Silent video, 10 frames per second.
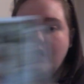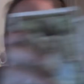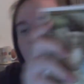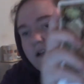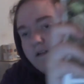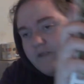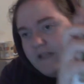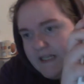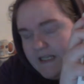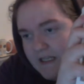
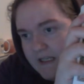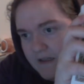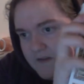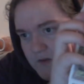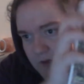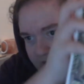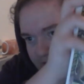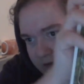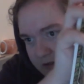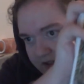lovely sort of
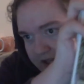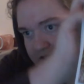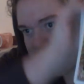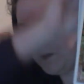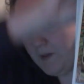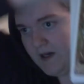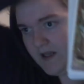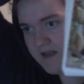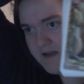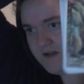Celtic
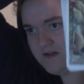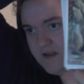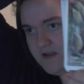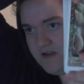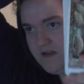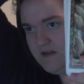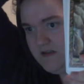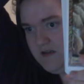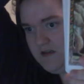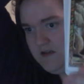inspired,
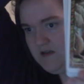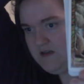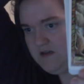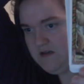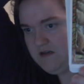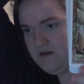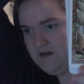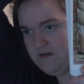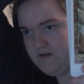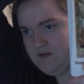
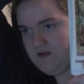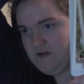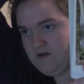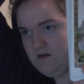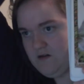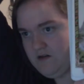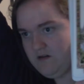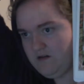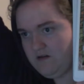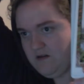it's a dog,
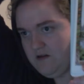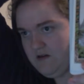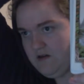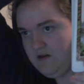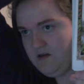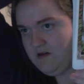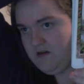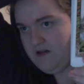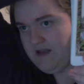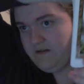
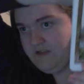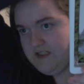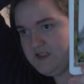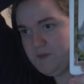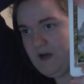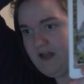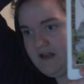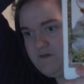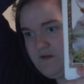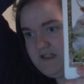Celtic
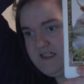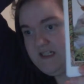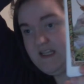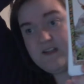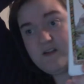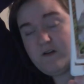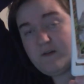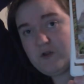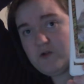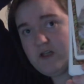inspired, very seasonal
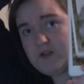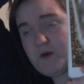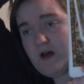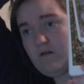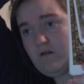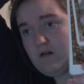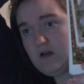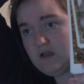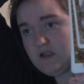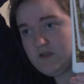imagery as well.
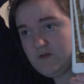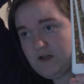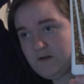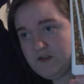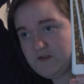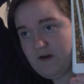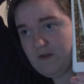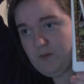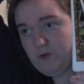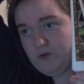If you notice around
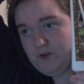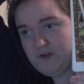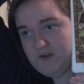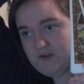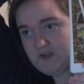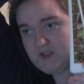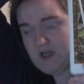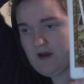the borders,